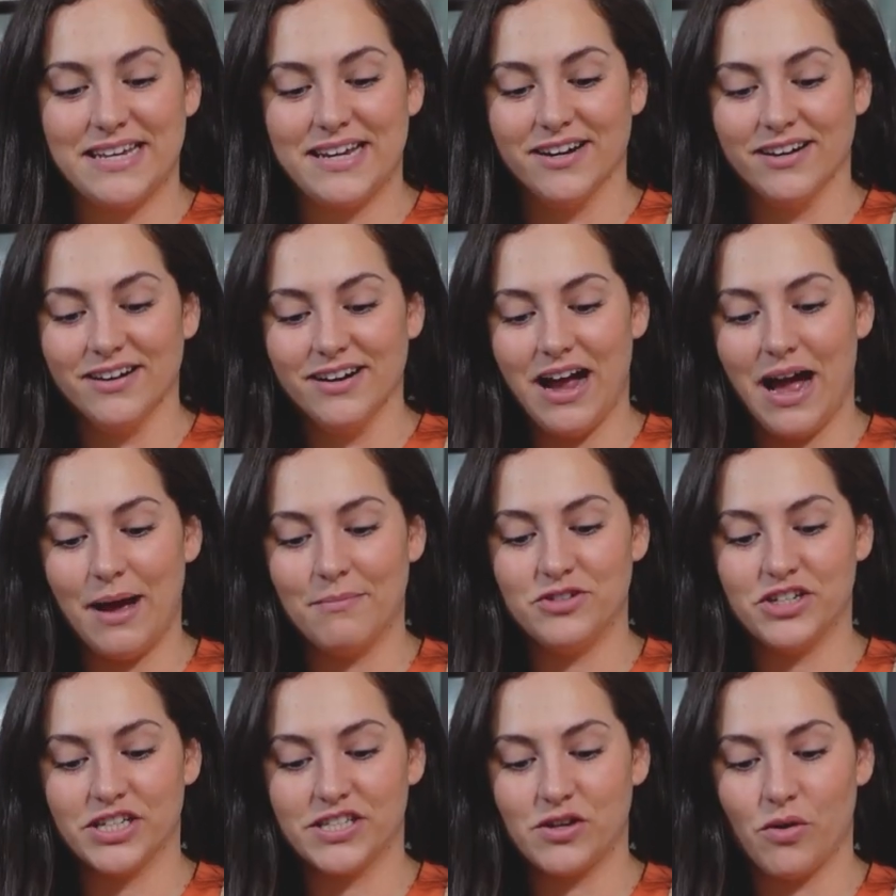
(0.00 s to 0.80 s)
here.
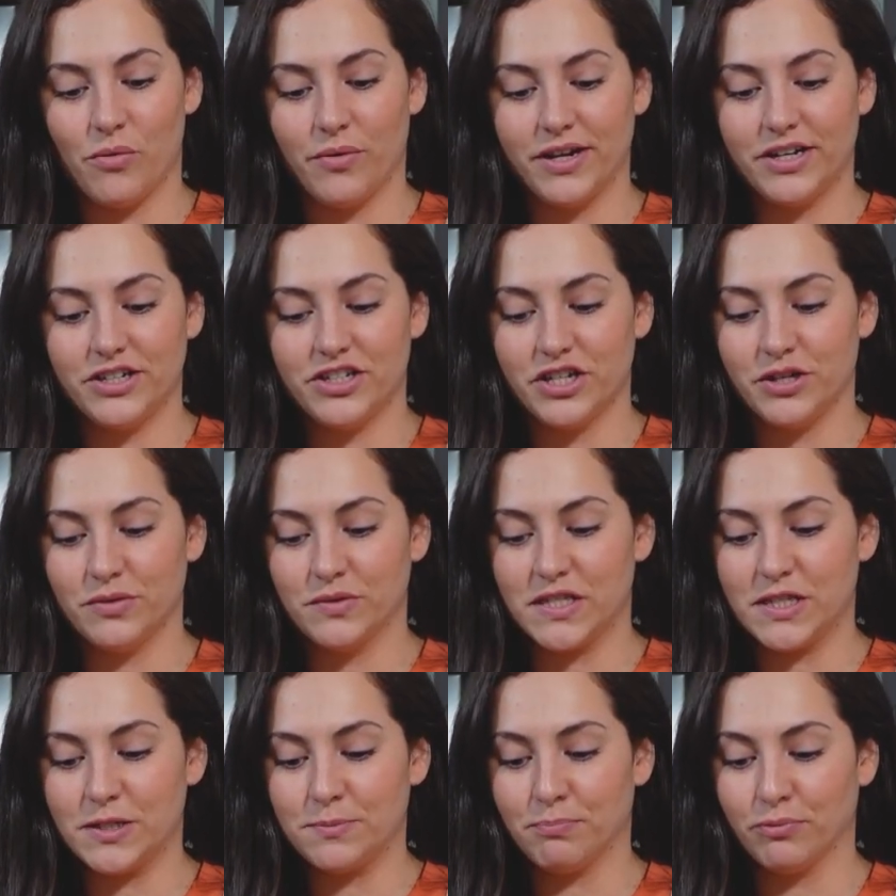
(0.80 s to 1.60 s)
I'm just going to
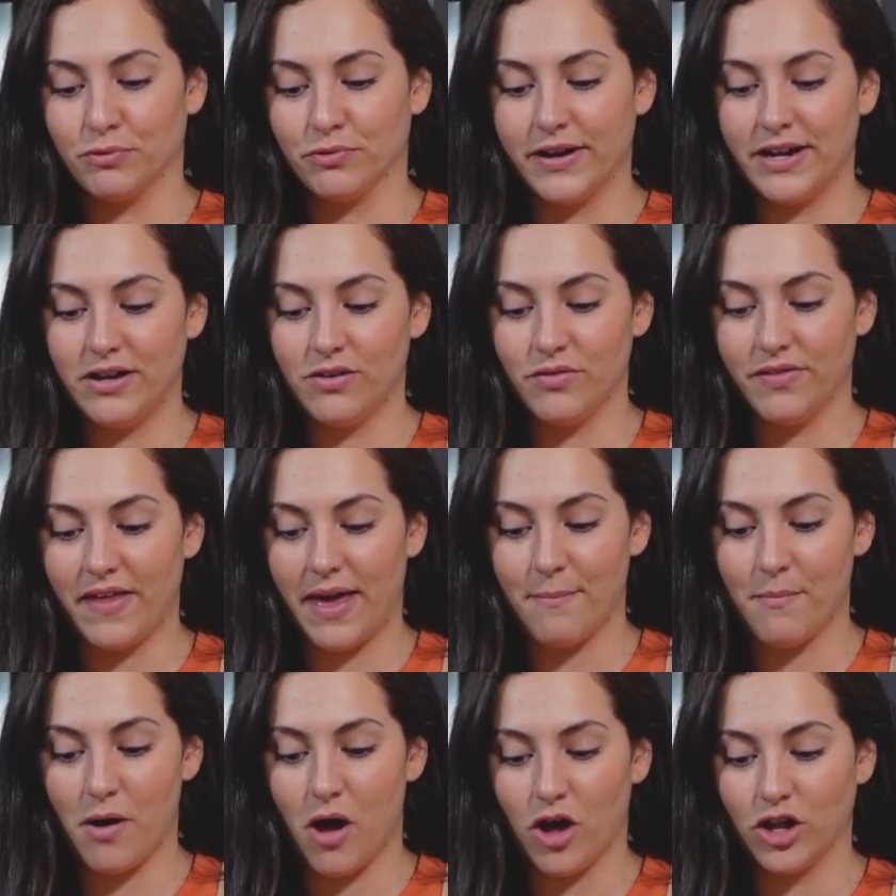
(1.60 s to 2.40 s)
sprinkle
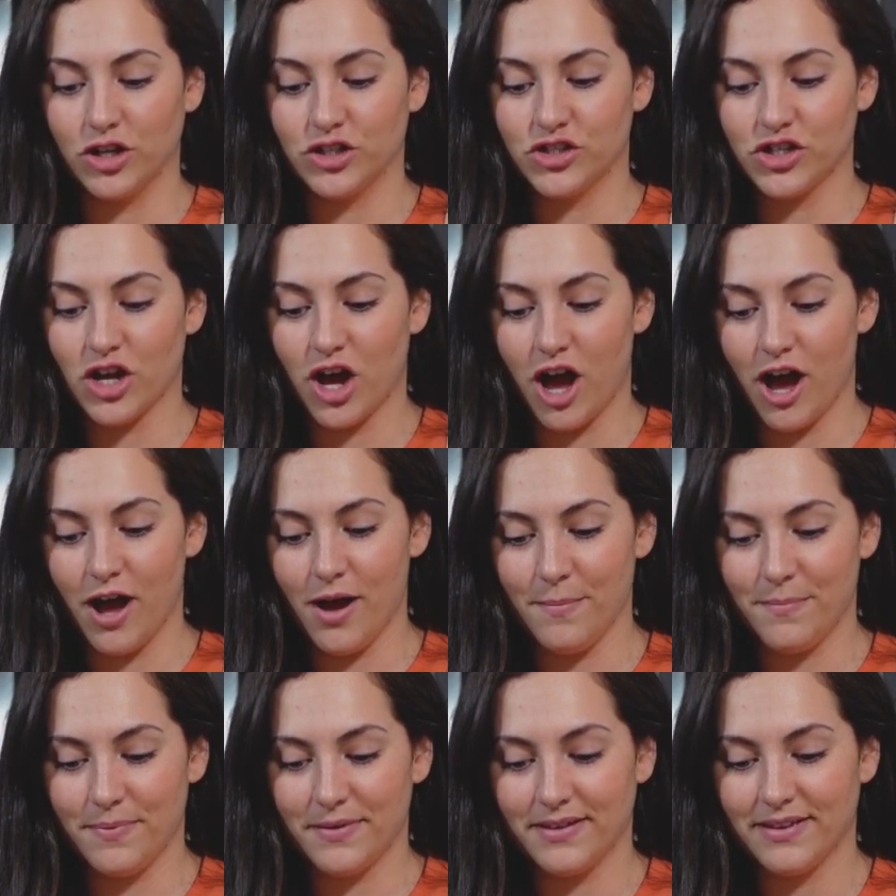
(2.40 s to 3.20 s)
them on
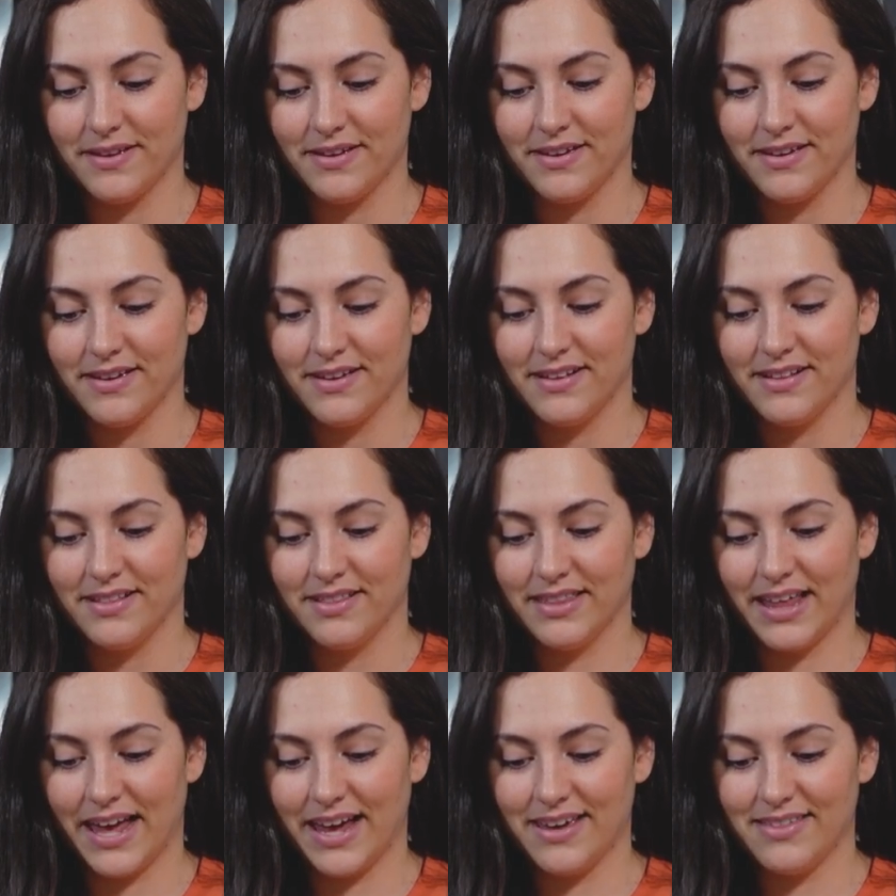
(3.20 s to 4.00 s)
top
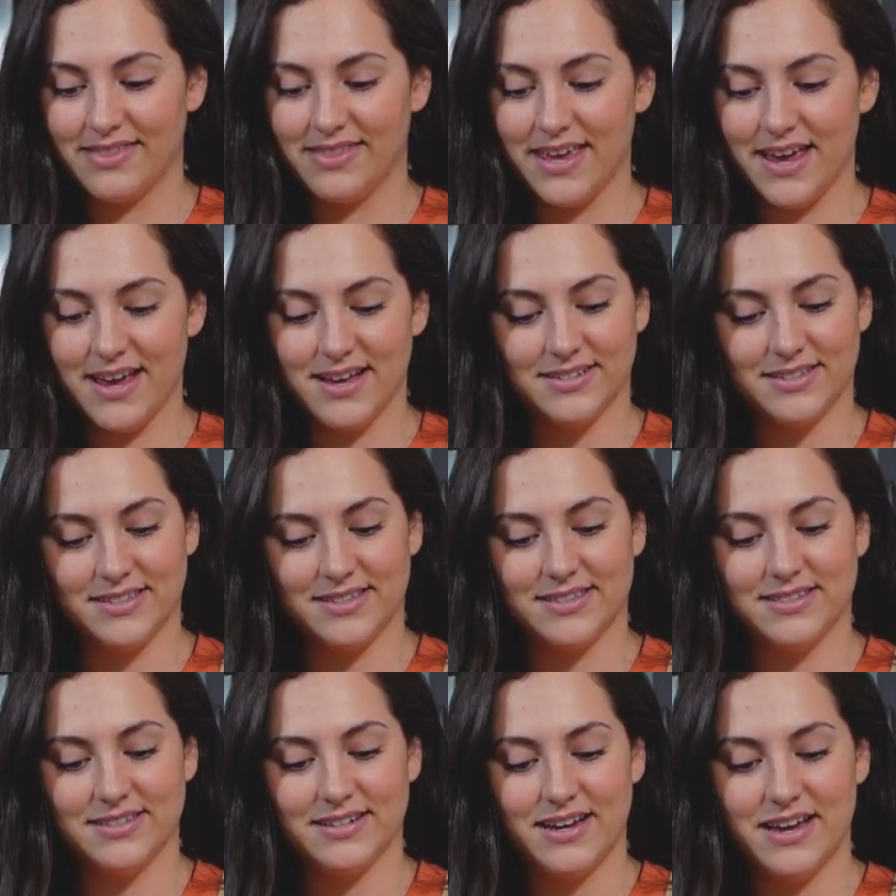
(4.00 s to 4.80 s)
like
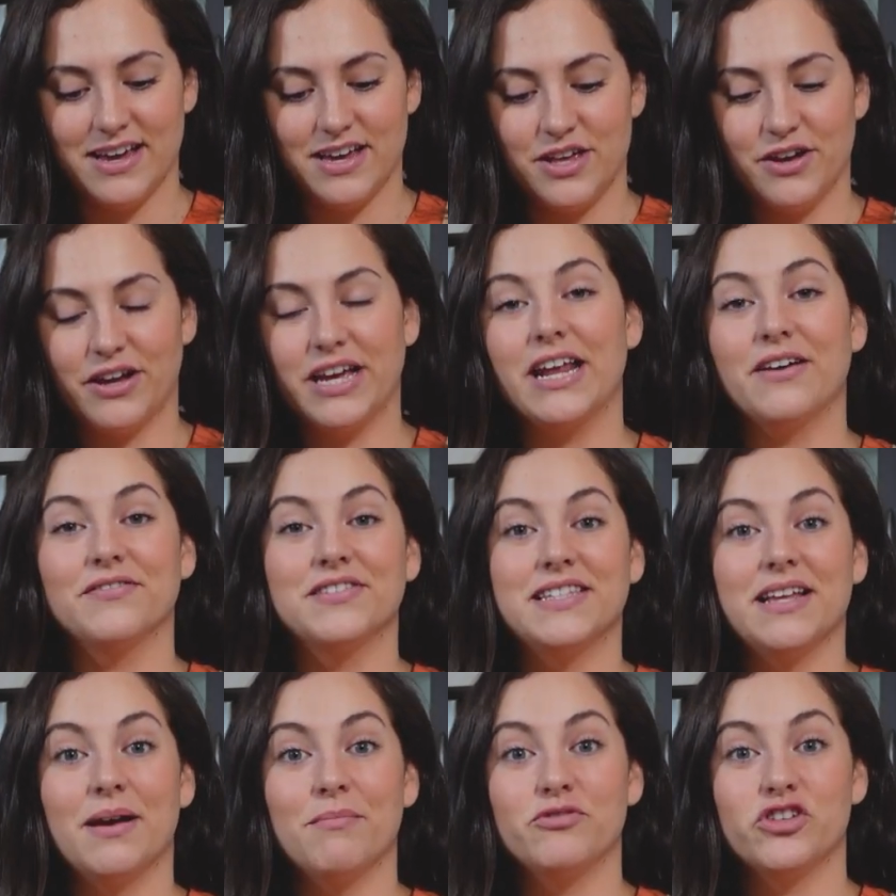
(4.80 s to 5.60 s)
this. You can have
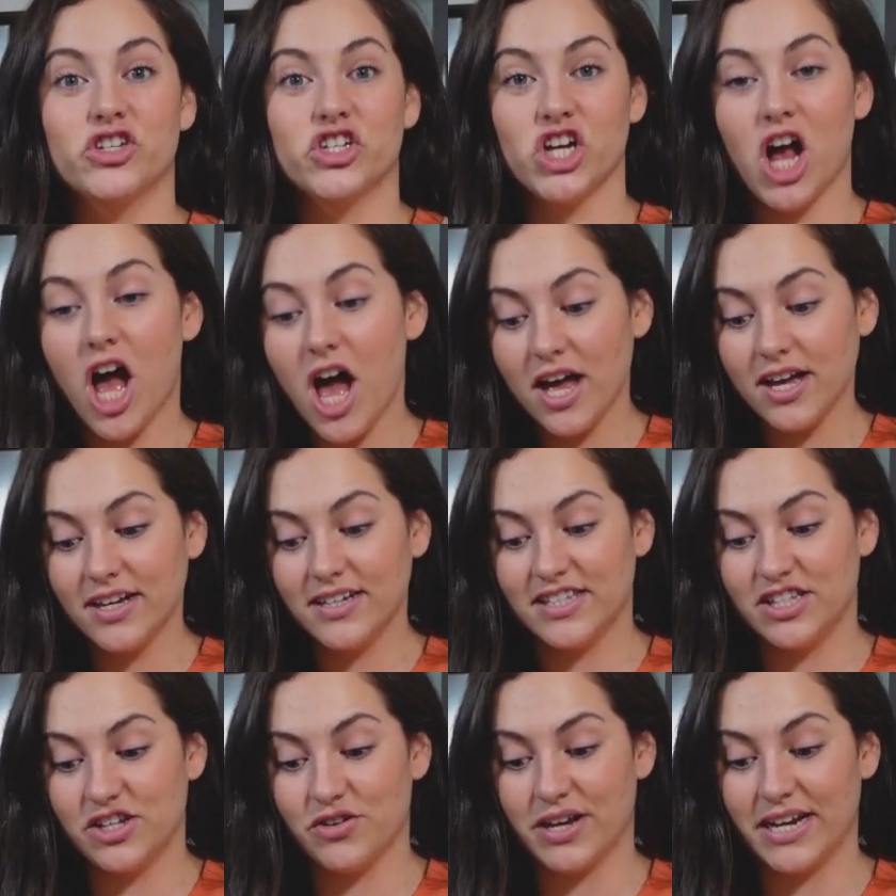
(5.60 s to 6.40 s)
some
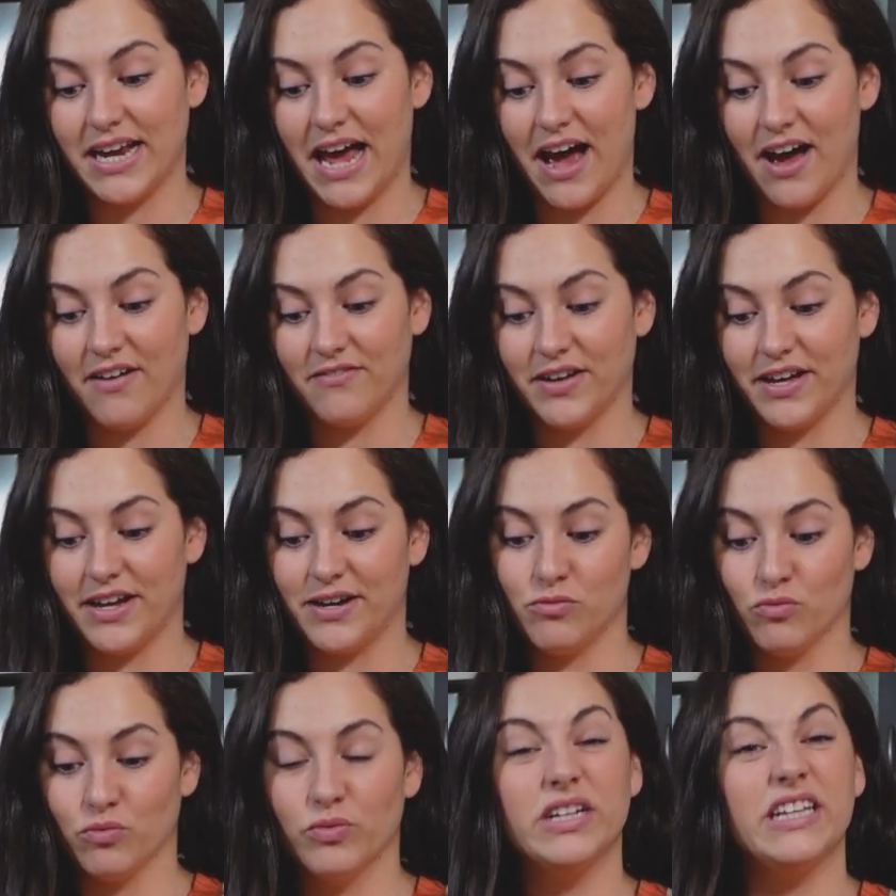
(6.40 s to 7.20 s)
chunks, you can have
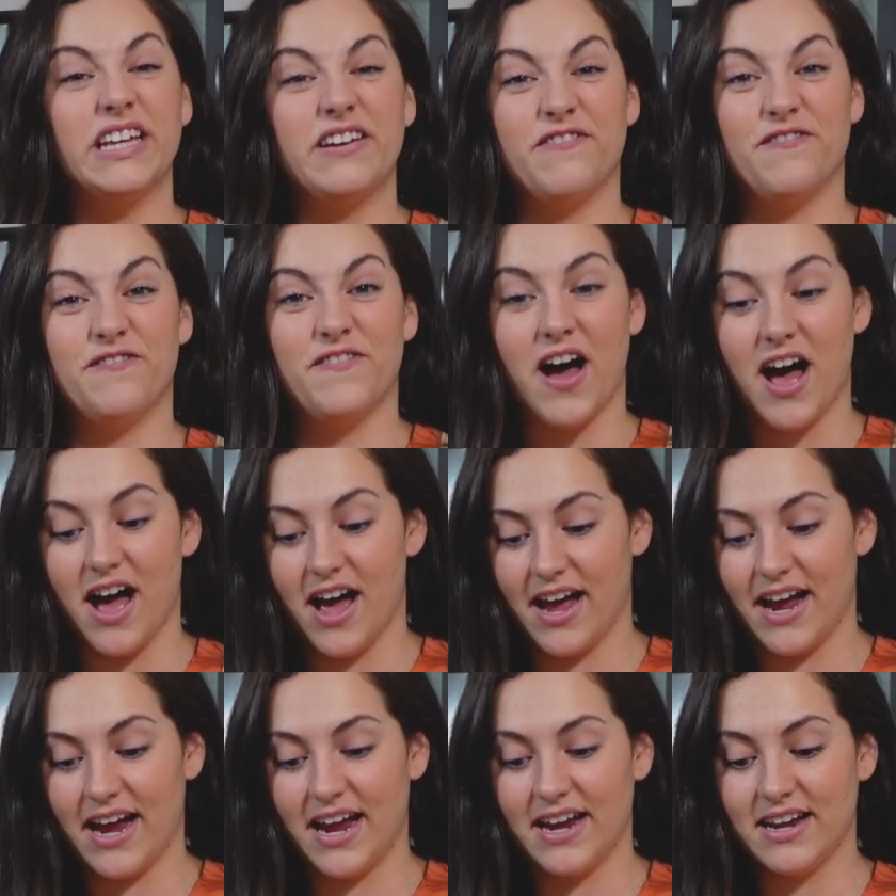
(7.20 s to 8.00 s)
it really
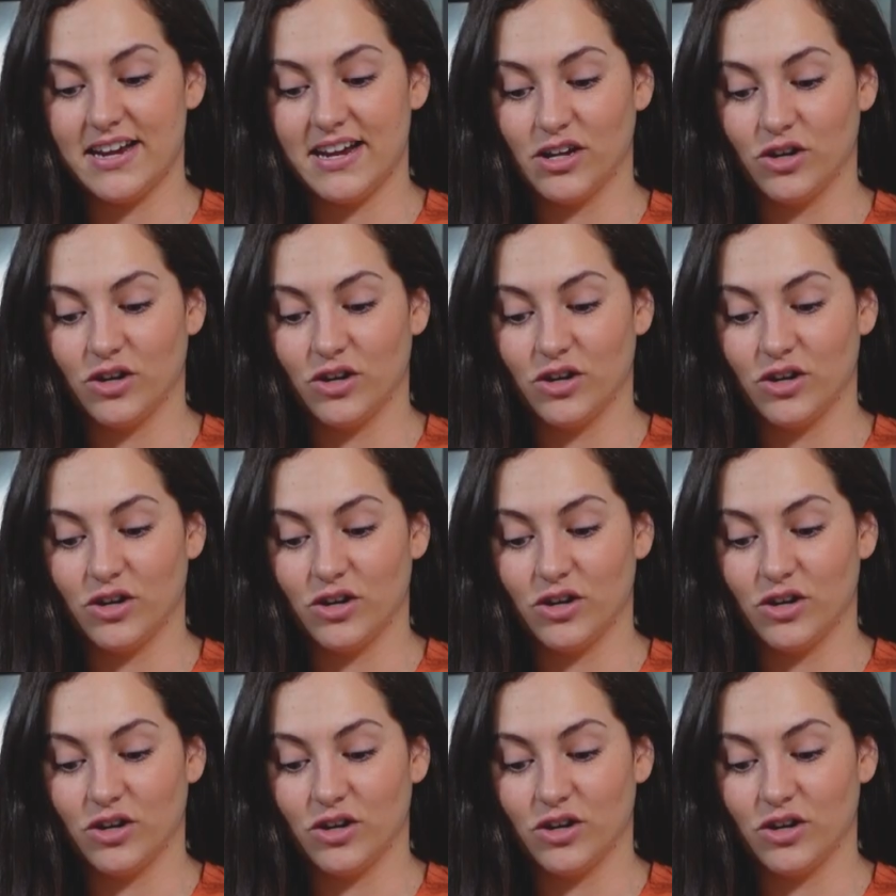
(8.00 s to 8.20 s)
fine